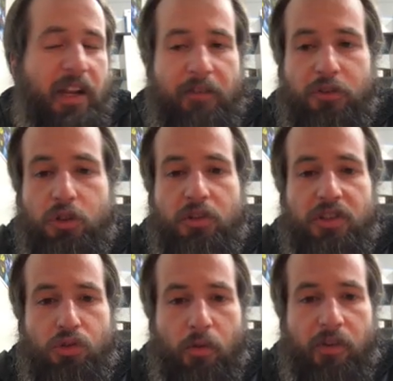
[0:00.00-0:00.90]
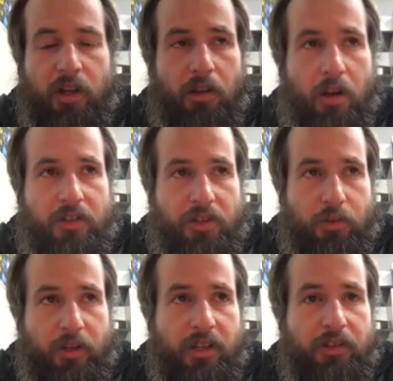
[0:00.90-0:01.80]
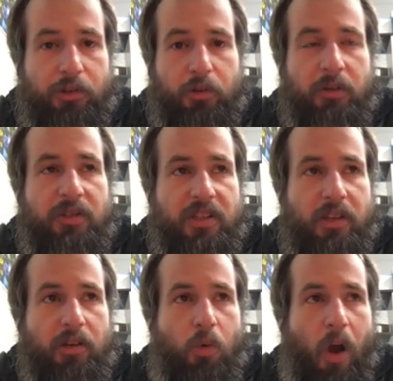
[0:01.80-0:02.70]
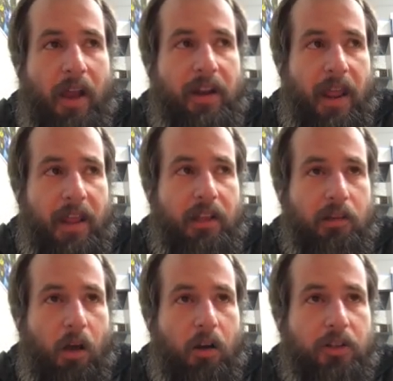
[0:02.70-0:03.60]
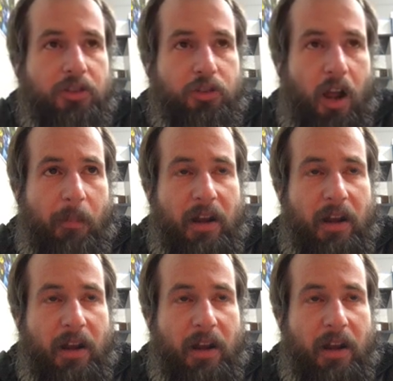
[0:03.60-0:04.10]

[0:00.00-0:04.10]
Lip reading: And if you do this to a very large degree, you can see quite a large drop.